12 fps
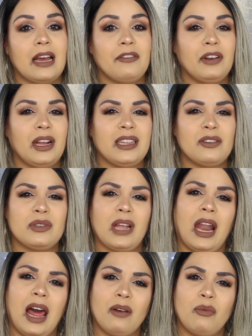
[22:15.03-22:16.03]
I feel like there was
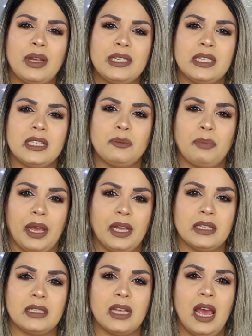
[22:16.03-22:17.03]
a lot of wasted
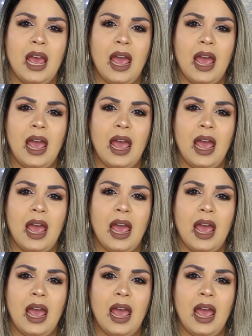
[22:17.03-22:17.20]
space,